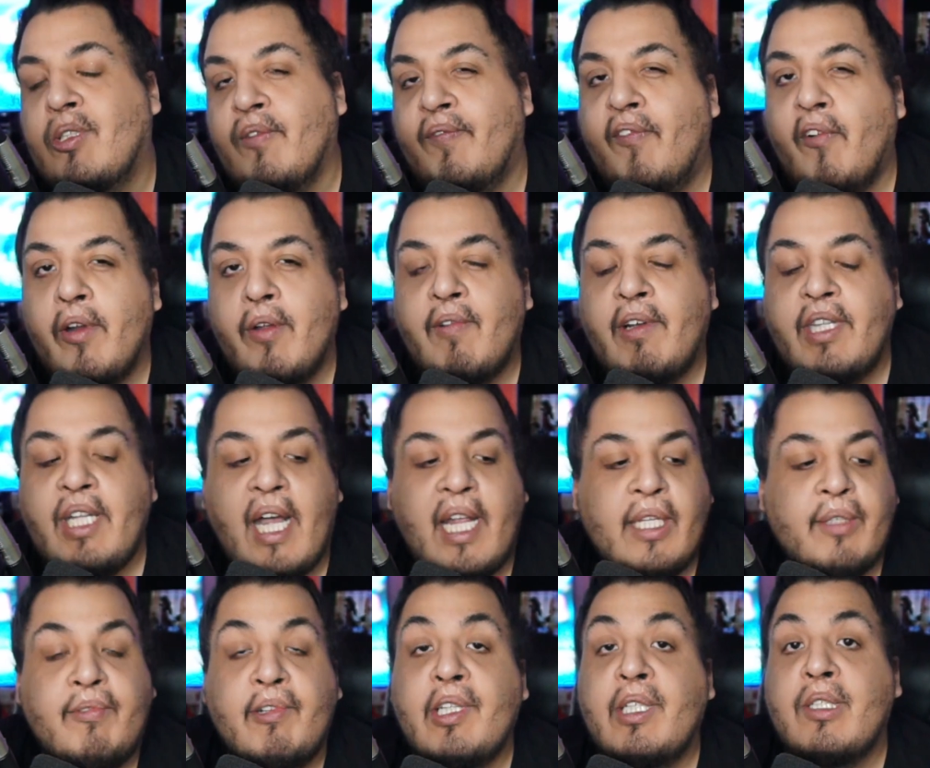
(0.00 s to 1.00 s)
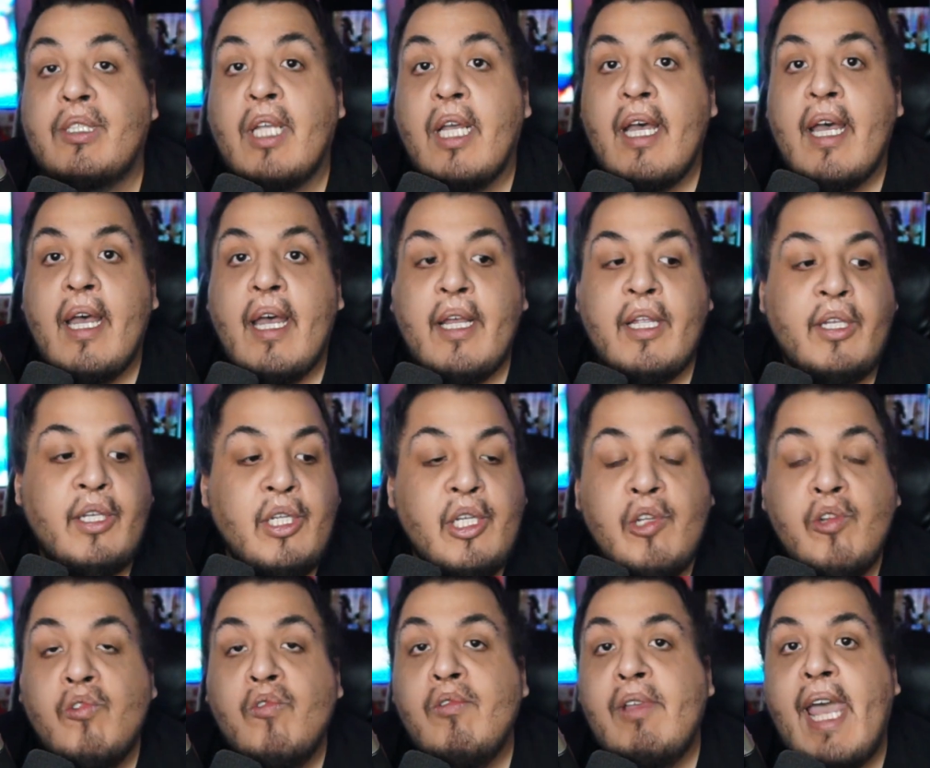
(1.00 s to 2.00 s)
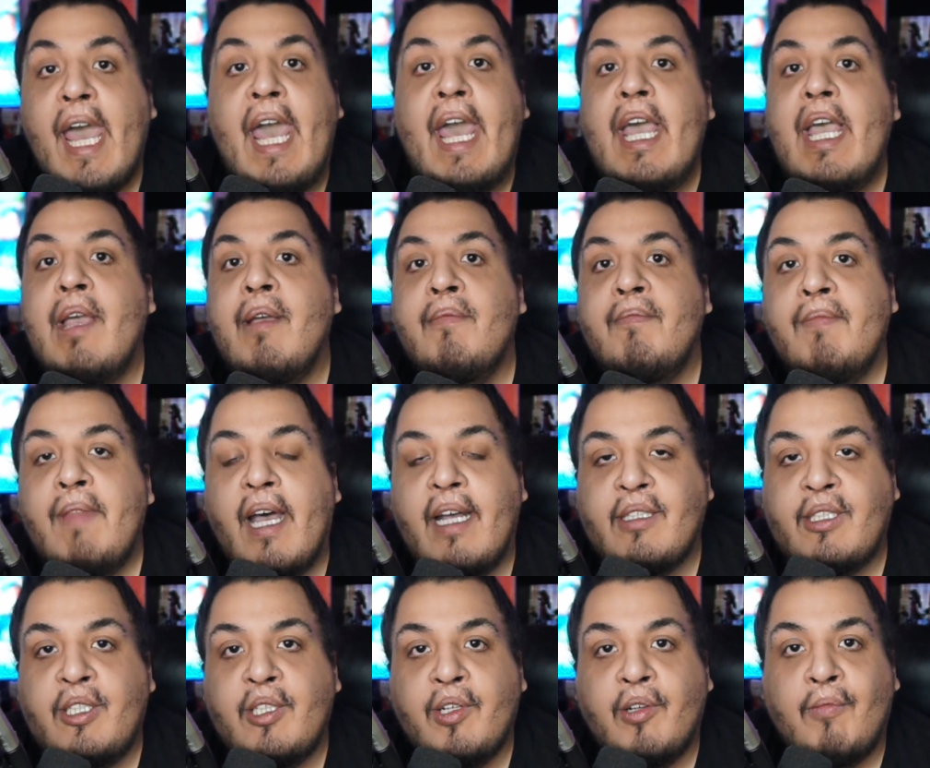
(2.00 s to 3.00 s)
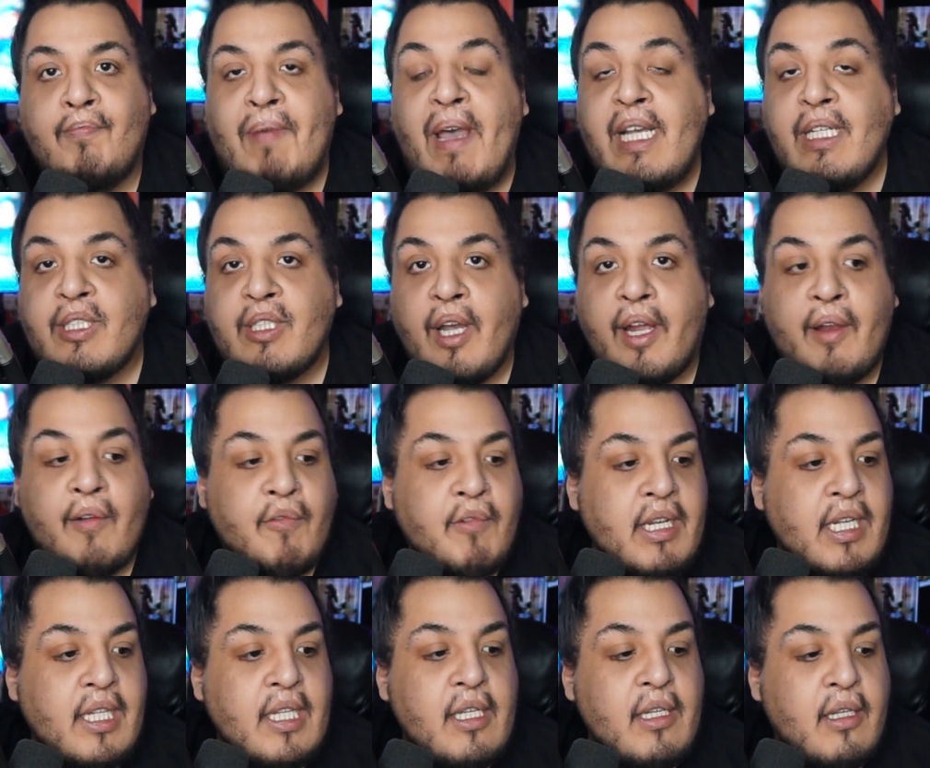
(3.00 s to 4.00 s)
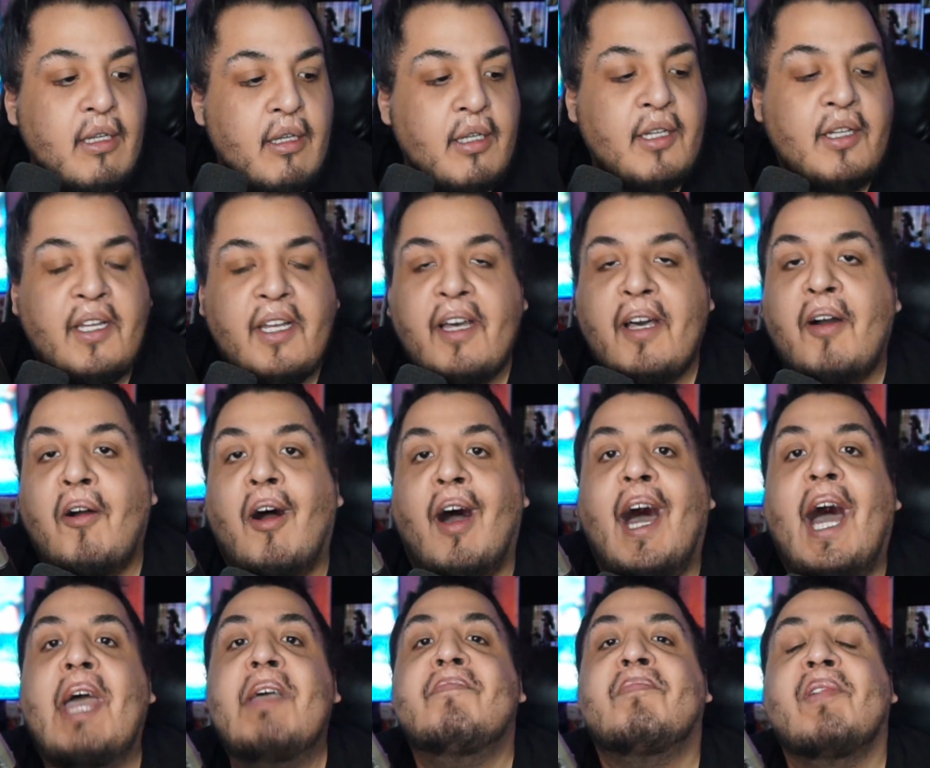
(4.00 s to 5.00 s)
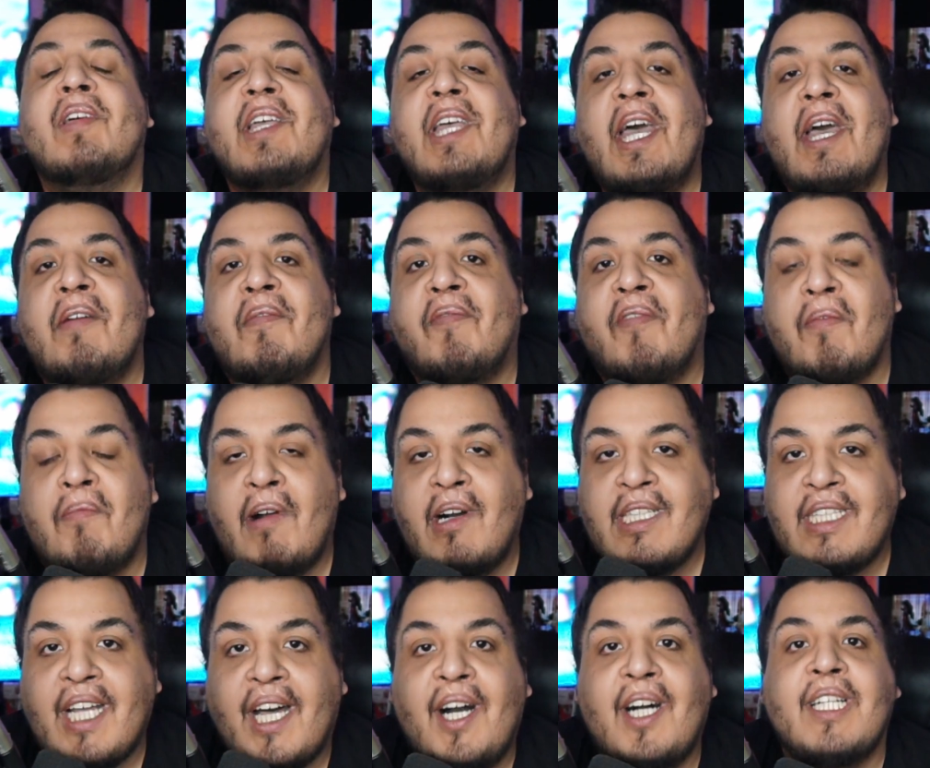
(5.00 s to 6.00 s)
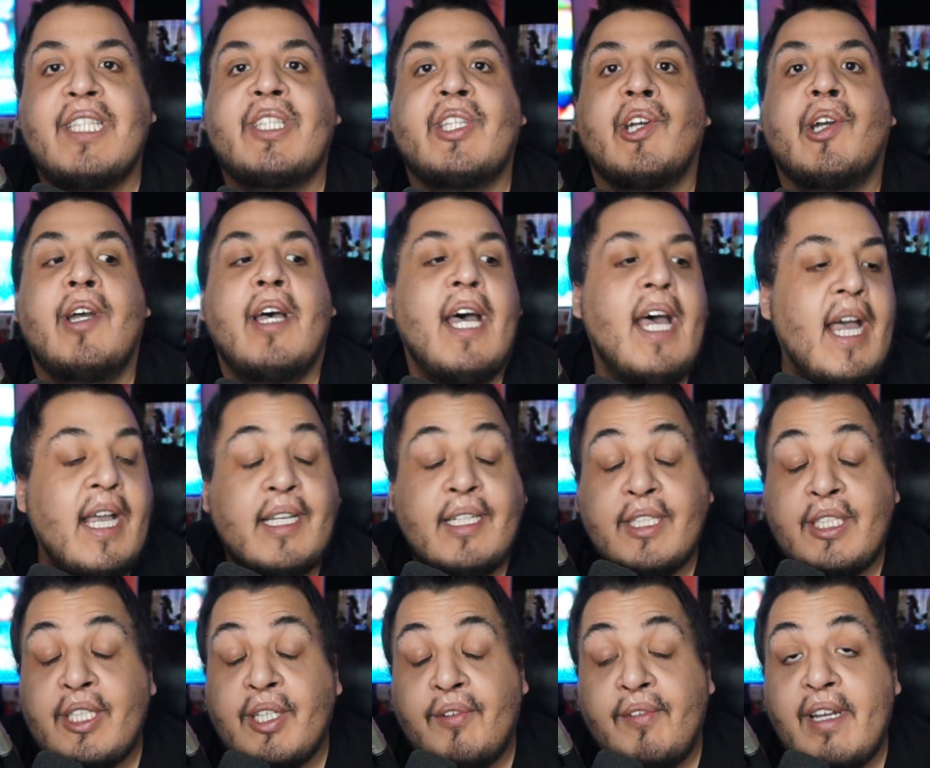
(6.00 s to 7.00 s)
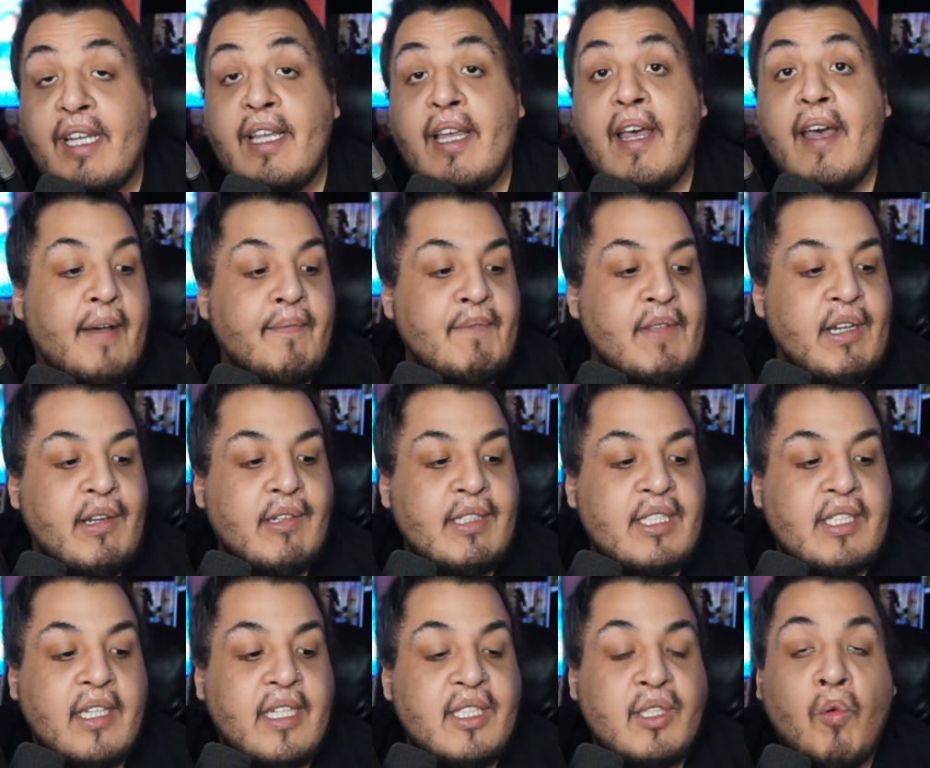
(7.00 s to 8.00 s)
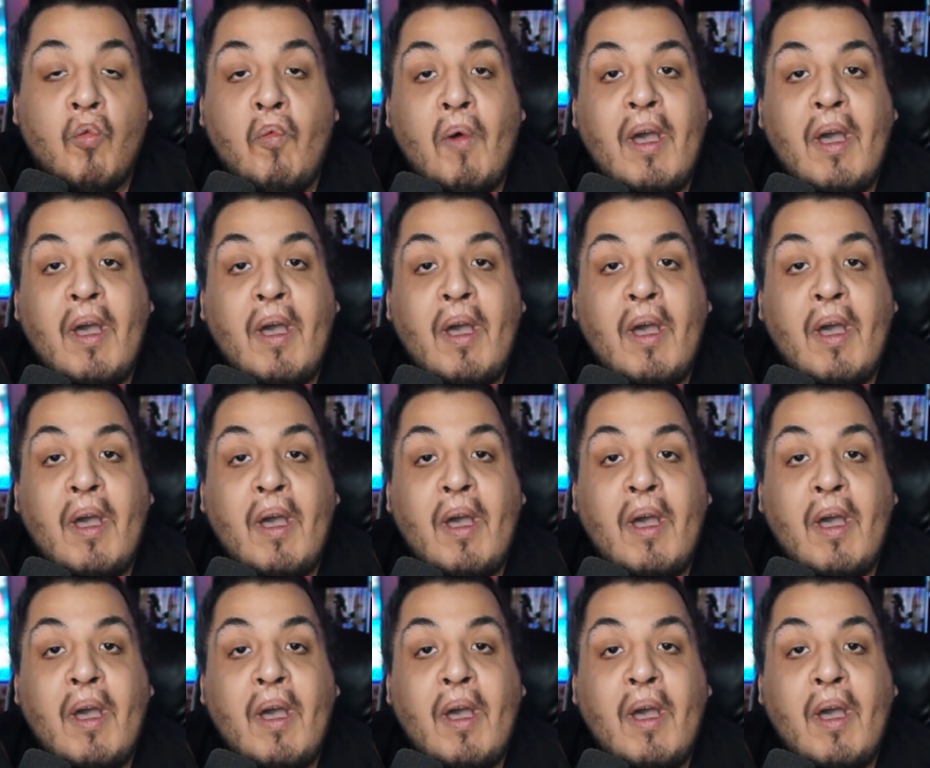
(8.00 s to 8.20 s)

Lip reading: So $41 for this new game that's, you know, based on a really hype game from Hunter x Hunter, and considering, you know, it's a